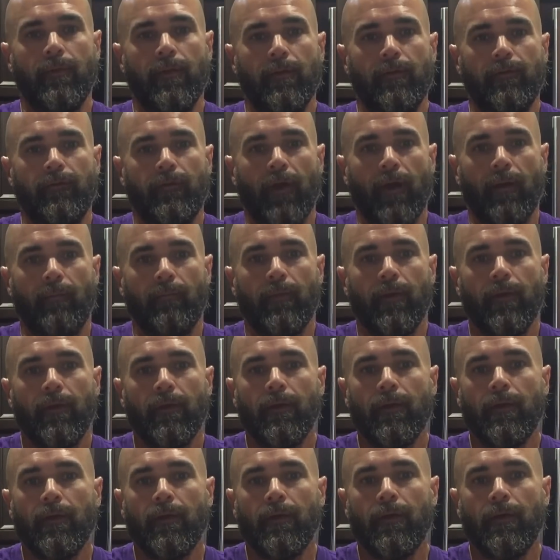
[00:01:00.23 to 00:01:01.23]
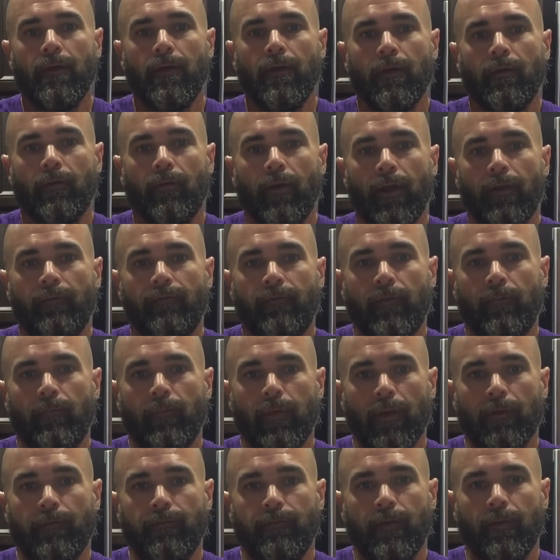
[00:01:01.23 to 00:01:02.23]
Meat Shop, Greg from
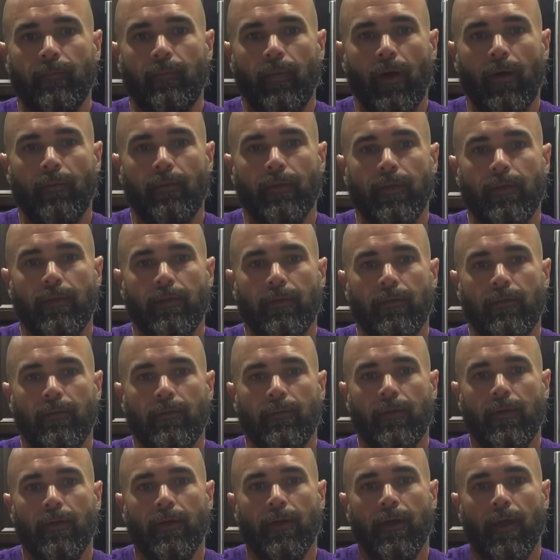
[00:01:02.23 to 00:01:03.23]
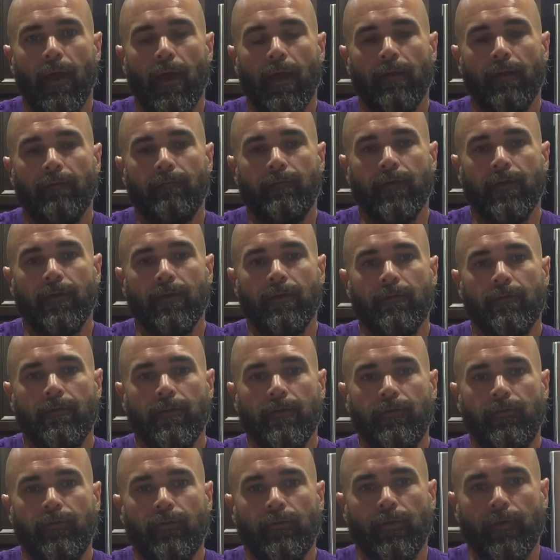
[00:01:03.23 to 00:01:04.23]
Ballistic Barbecue had a video
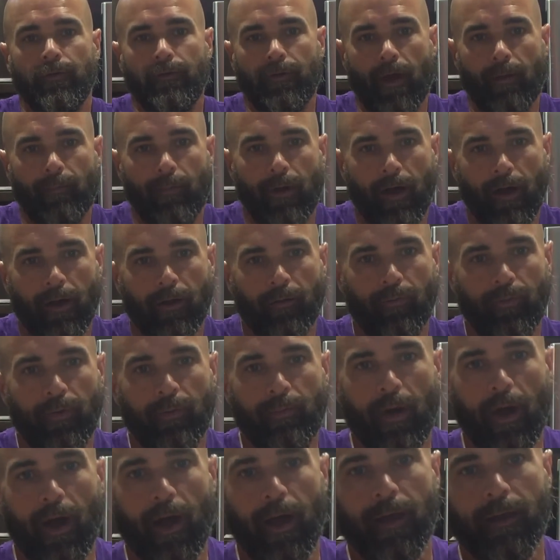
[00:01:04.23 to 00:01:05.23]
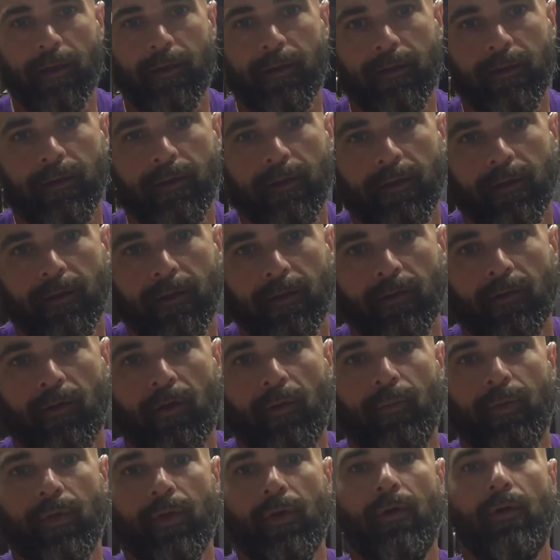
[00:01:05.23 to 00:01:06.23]
that showed a tomahawk ribeye. Lo
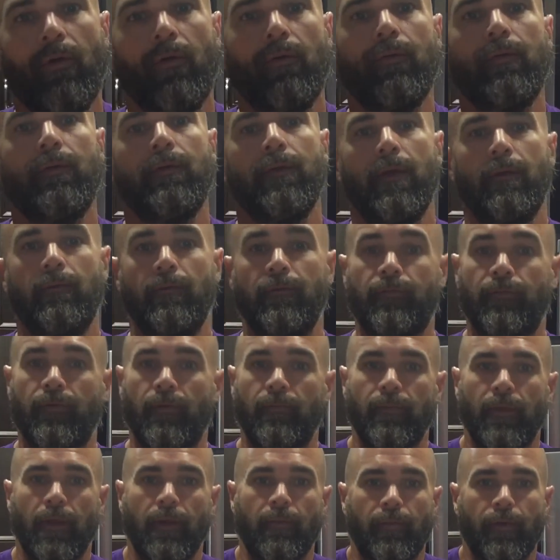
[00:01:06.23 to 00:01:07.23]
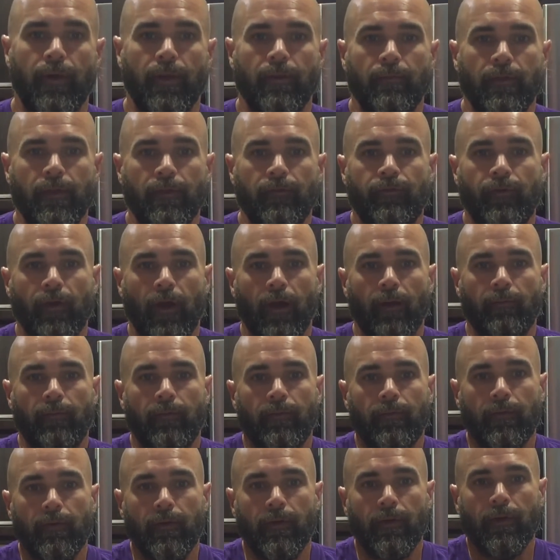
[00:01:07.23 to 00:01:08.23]
and behold, it was from Liberty Meat Shop.
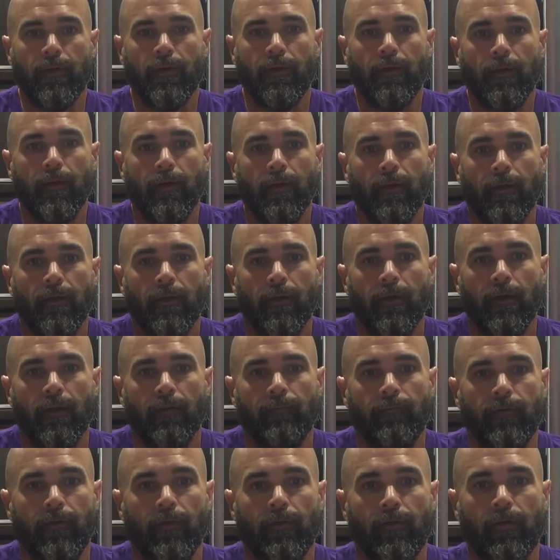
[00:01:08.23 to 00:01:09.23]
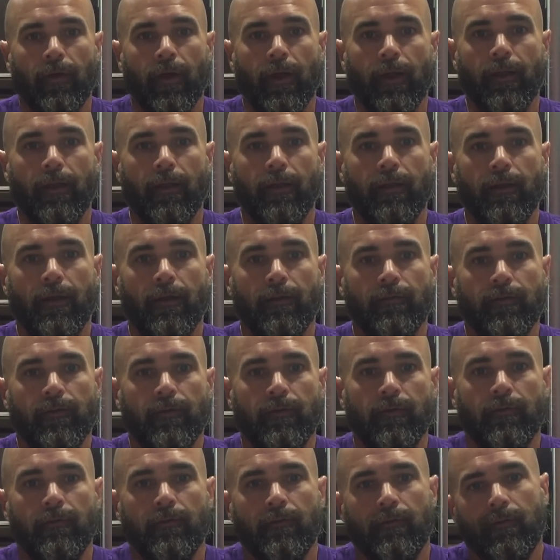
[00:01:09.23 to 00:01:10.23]
If you know Greg, he
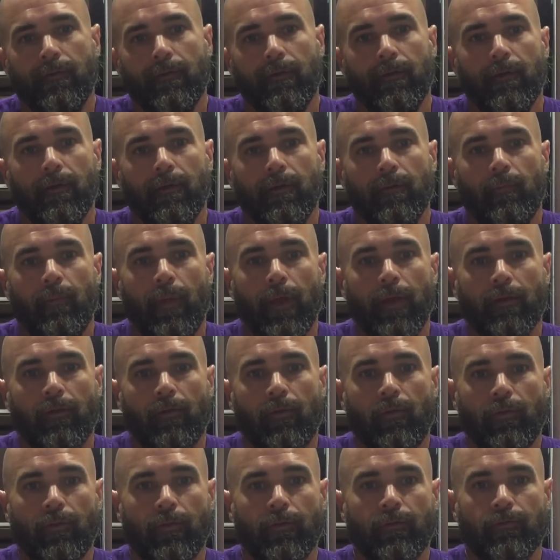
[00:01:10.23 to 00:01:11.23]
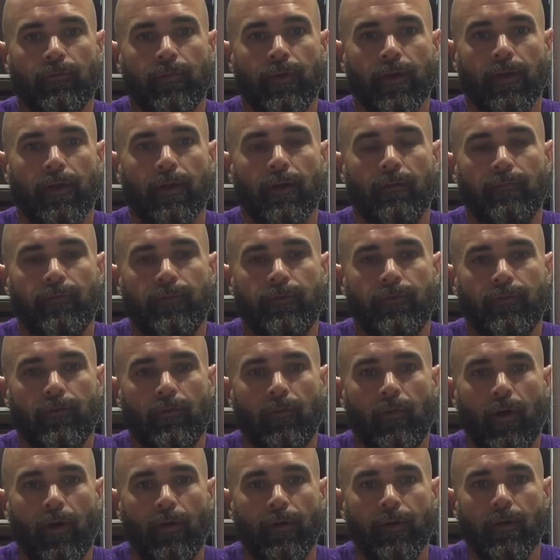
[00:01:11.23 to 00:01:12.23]
doesn't bend corners when it comes to
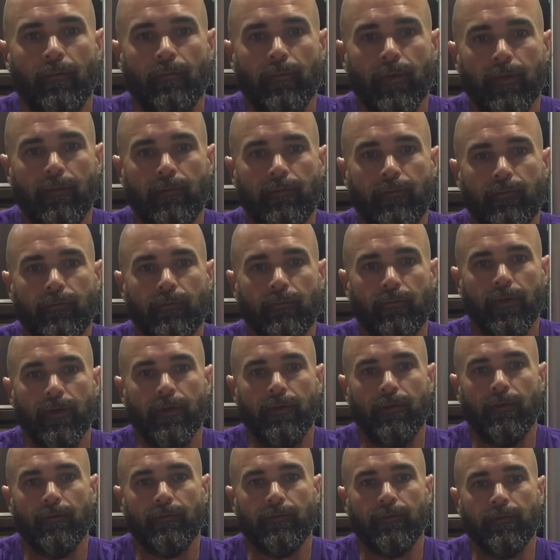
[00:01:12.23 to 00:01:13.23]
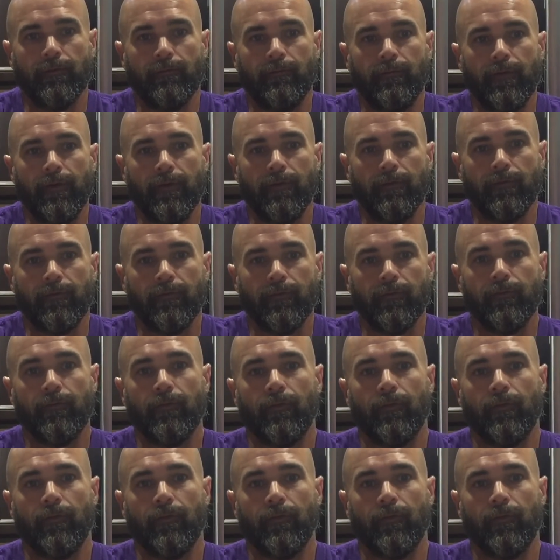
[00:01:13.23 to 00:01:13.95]
quality of meats when he does in his videos.